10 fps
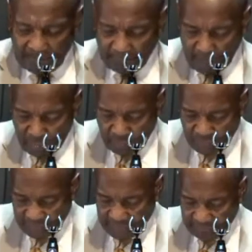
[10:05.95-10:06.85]

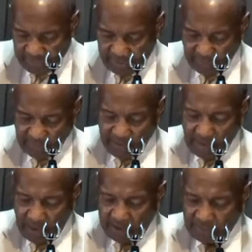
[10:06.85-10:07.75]
Moses, it means they
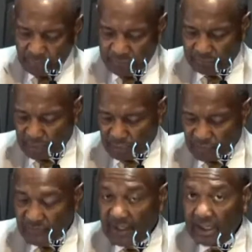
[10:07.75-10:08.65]
argued with
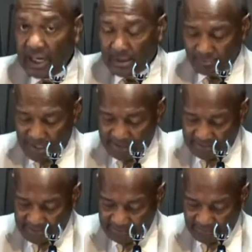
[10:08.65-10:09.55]
Moses, they
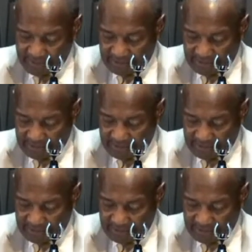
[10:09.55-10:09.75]
combated him, they